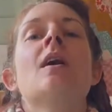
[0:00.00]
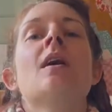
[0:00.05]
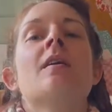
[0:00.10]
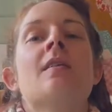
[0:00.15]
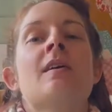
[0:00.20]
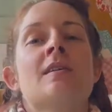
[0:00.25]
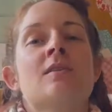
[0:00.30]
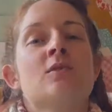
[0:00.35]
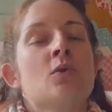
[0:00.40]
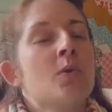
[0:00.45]

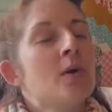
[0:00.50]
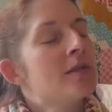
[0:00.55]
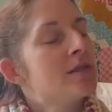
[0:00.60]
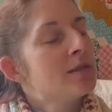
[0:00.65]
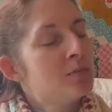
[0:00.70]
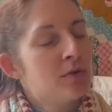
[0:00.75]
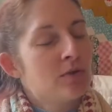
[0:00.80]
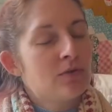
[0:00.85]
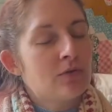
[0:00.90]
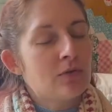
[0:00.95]
that's always a
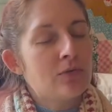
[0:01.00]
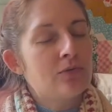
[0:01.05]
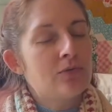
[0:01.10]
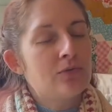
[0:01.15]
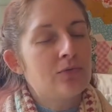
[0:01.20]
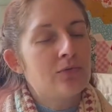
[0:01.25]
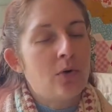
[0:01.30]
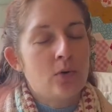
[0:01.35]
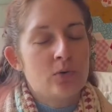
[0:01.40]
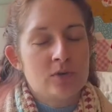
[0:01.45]
bit of a
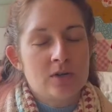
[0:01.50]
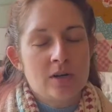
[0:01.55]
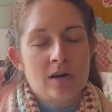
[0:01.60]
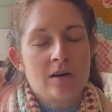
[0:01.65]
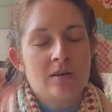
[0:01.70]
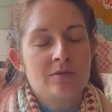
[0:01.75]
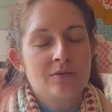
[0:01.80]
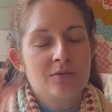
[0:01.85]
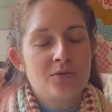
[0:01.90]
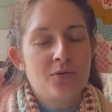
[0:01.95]

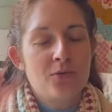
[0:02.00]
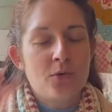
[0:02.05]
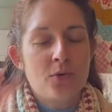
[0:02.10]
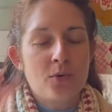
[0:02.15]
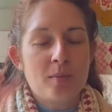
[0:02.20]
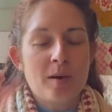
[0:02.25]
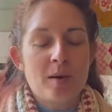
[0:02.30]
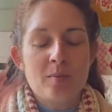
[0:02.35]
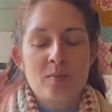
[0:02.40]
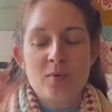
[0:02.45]
falter for
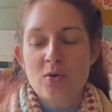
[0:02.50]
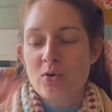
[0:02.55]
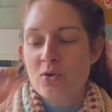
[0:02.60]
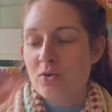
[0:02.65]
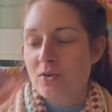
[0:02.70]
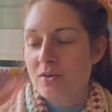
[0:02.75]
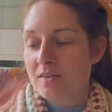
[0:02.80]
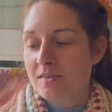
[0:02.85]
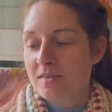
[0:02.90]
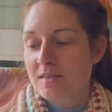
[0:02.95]
me
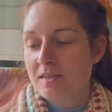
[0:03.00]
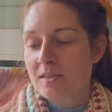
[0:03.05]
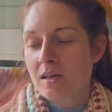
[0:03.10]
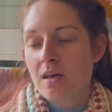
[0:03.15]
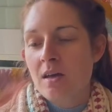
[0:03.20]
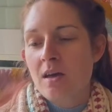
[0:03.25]
because